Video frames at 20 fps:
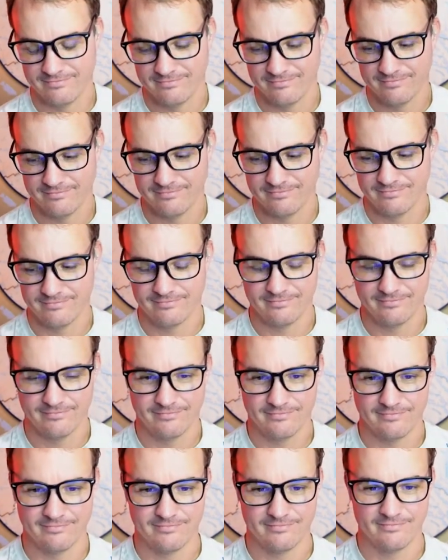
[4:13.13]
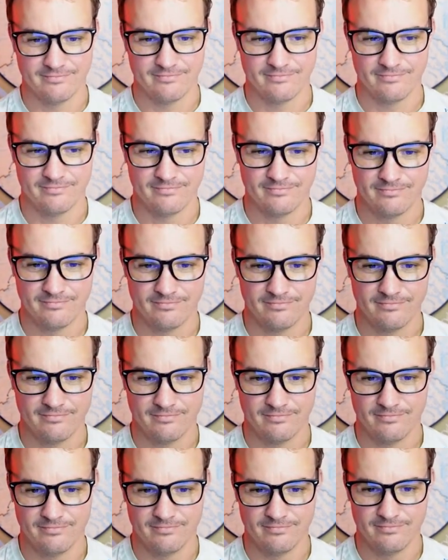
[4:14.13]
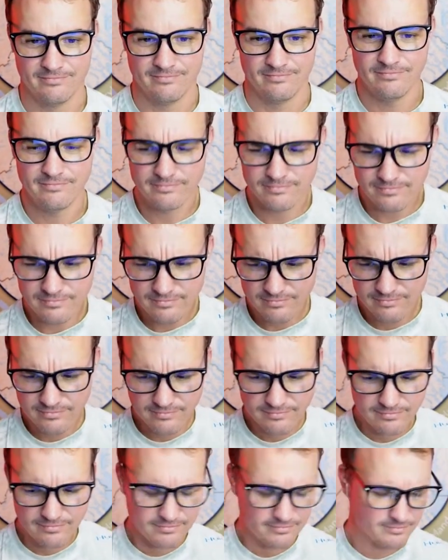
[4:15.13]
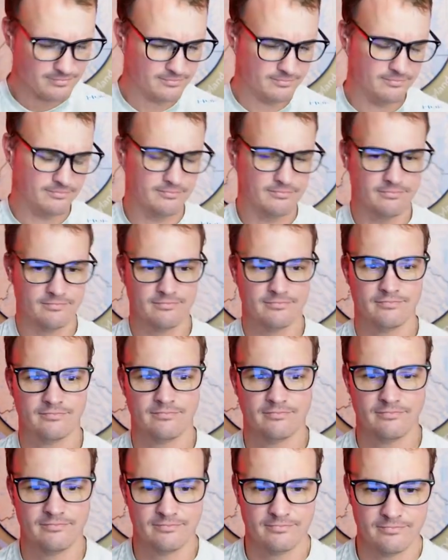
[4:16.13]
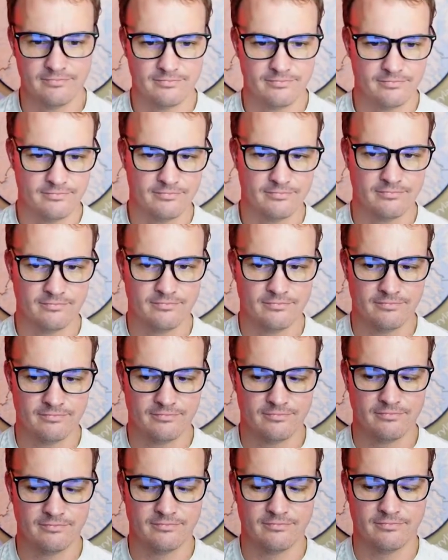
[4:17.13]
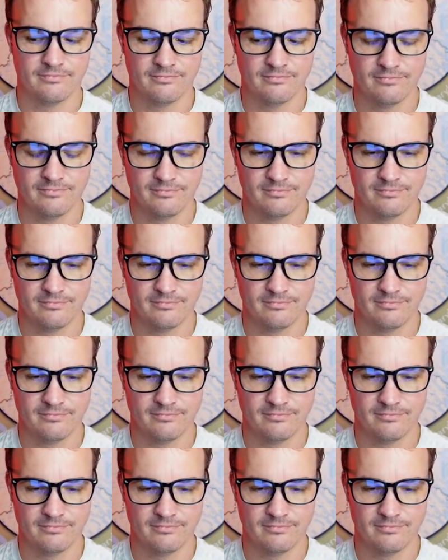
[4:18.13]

(not speaking)